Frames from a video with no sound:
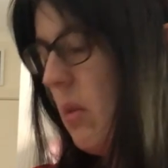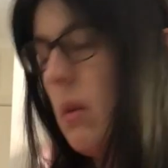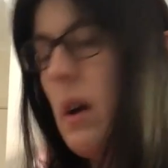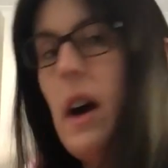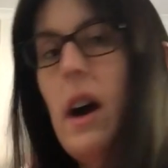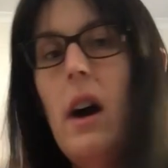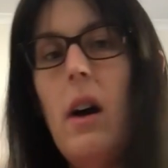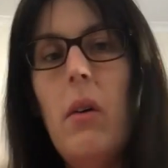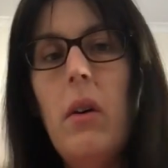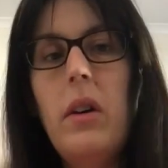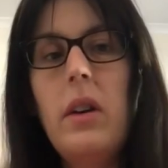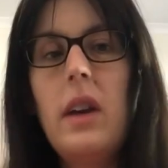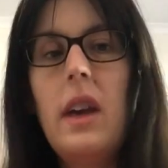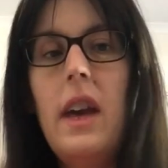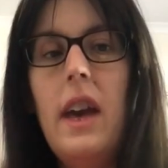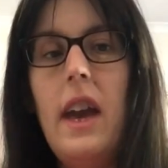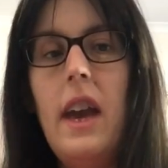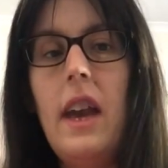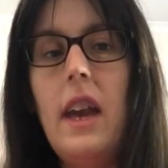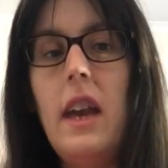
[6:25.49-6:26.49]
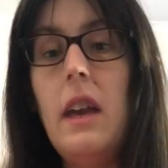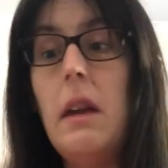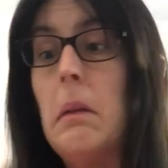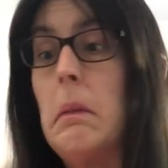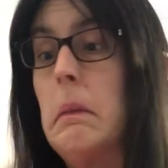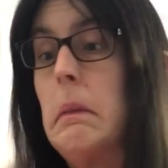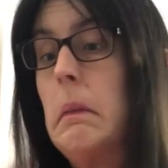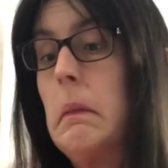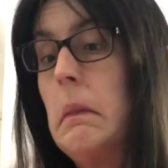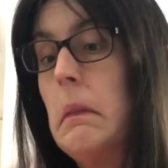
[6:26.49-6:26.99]
Wow, okay.
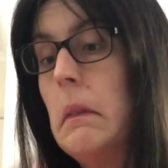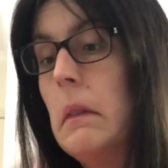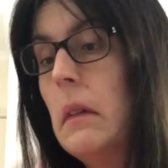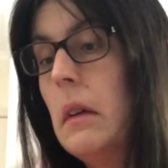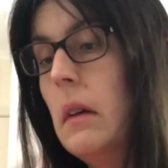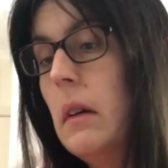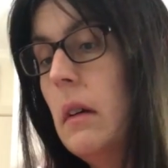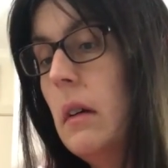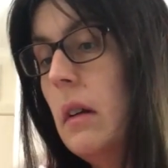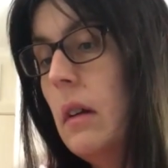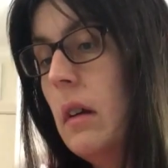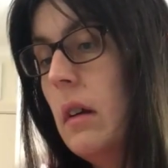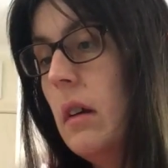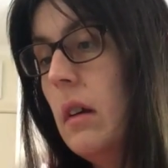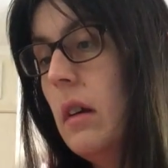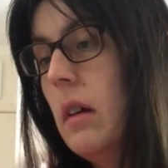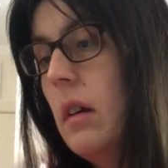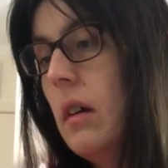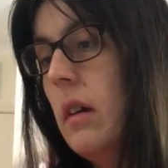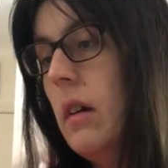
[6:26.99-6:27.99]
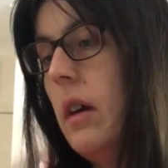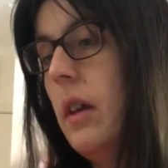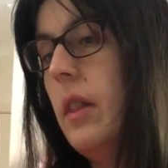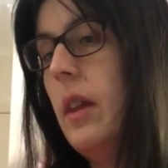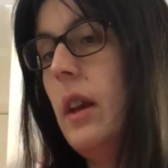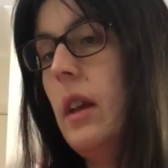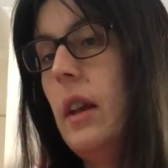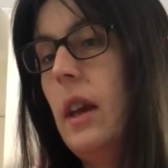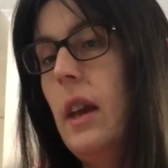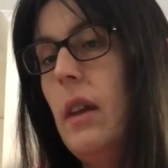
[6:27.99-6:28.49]
I
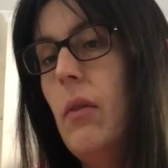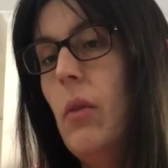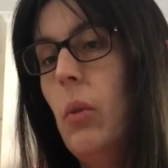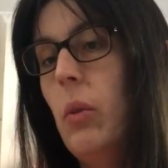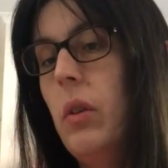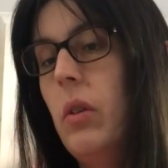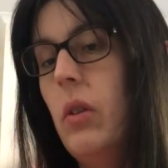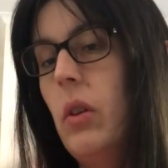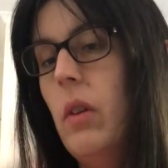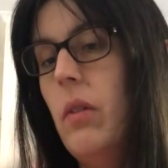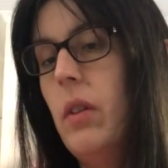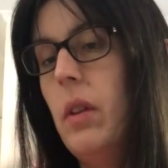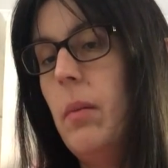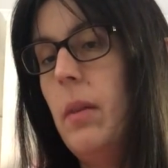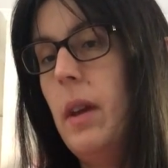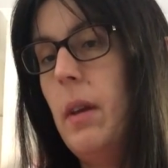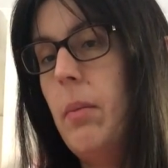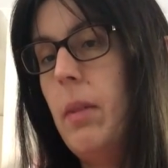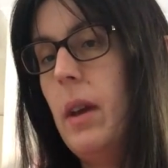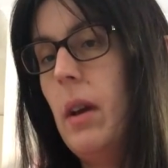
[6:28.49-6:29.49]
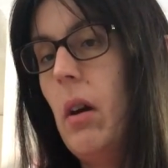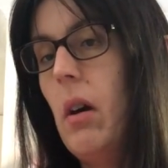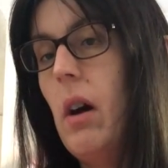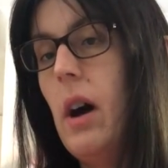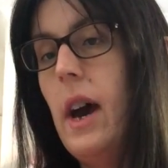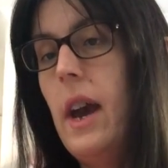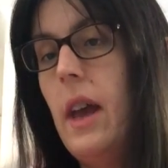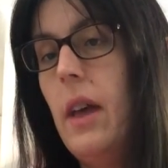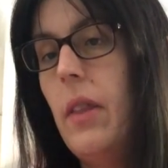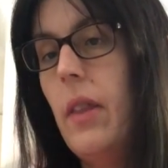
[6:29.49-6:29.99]
think Evil deserves to be a bit
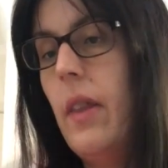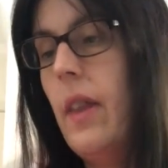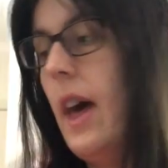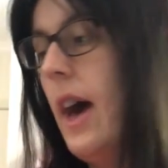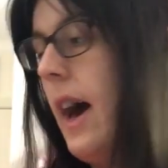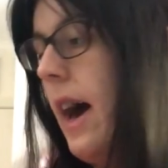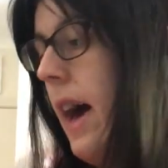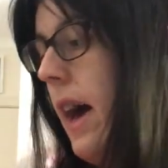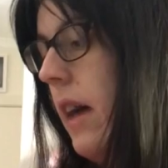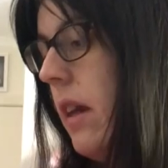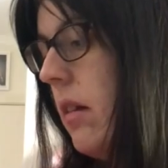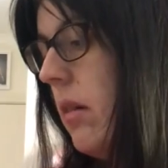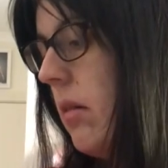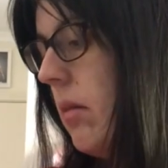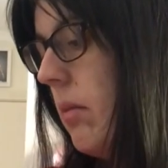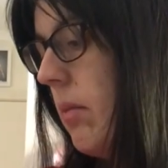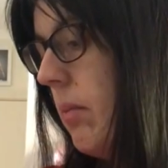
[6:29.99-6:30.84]
higher than that.